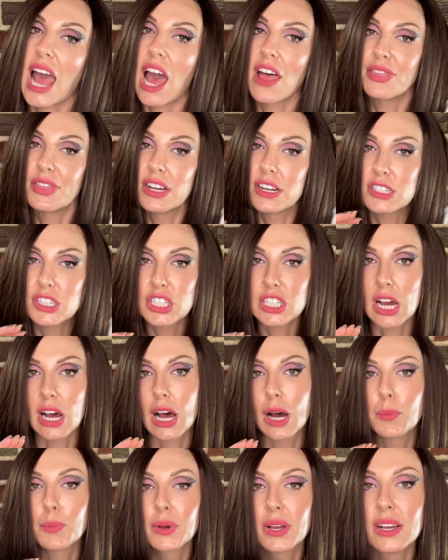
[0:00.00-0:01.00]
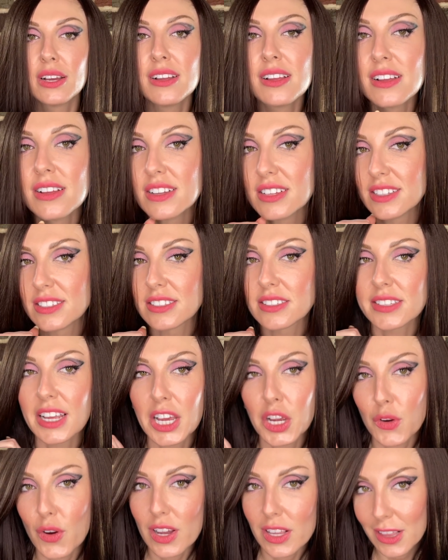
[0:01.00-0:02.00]
at the top.
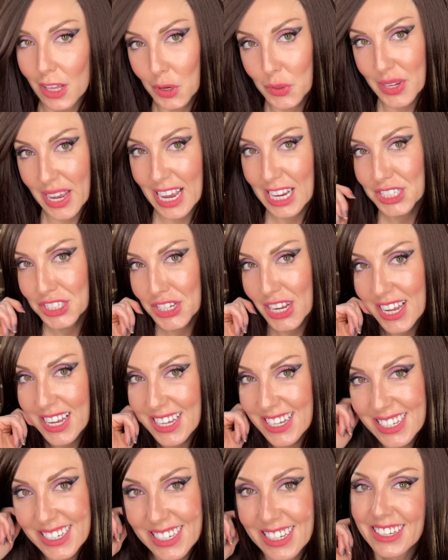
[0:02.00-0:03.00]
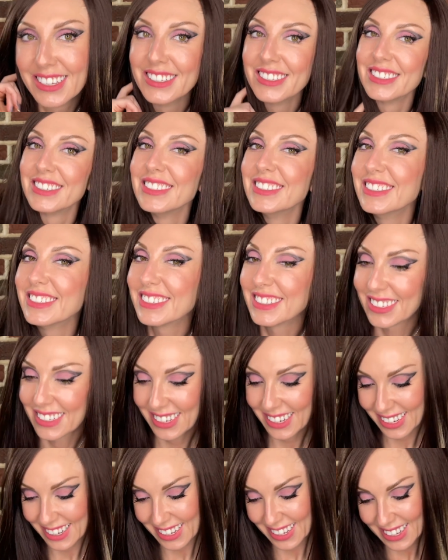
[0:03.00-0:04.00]
Secret location.
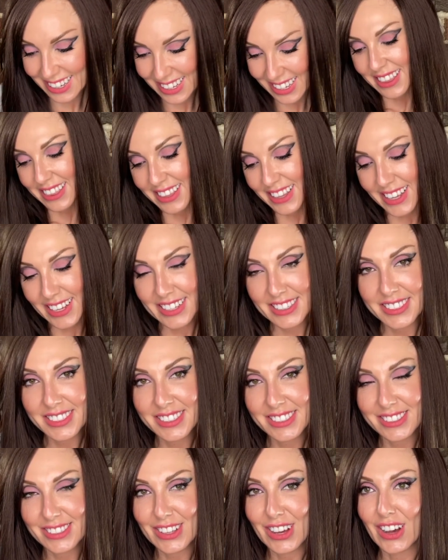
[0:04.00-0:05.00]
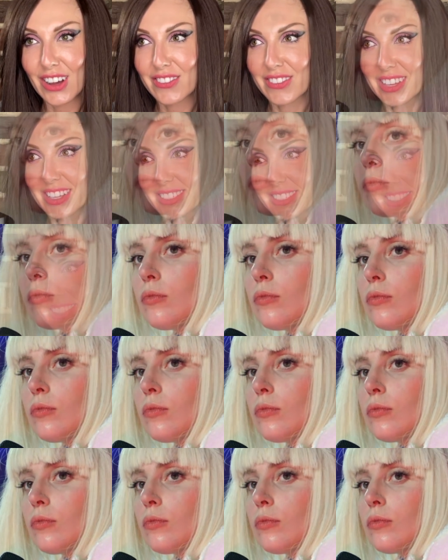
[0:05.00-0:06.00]
This obviously
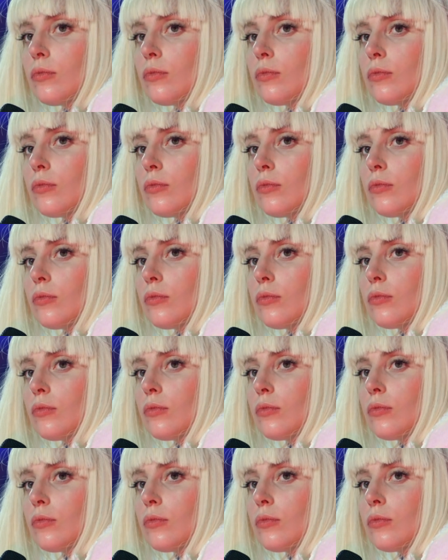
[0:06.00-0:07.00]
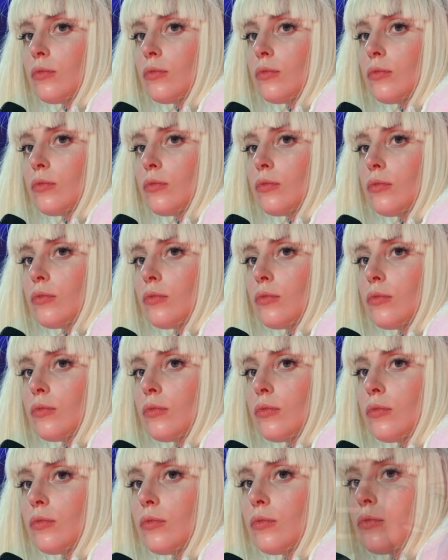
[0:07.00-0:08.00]
was an amazing night. There was a lot of
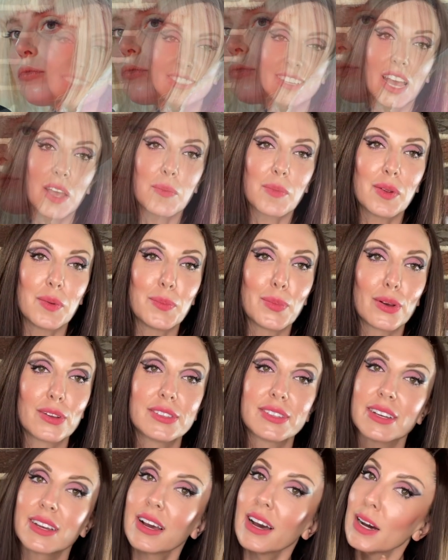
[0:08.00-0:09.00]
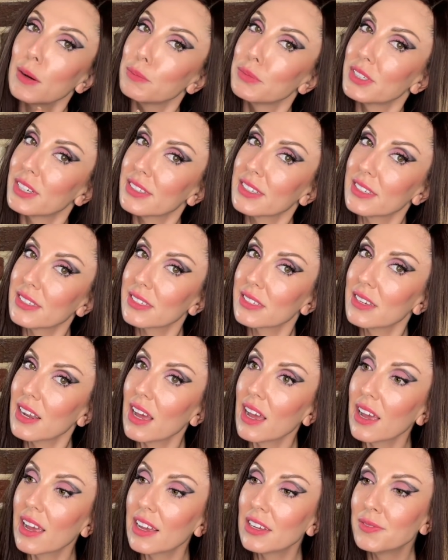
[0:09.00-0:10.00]
like excitement building up to this
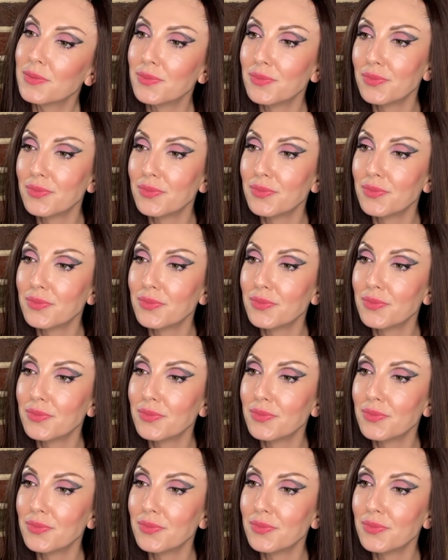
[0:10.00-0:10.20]
night.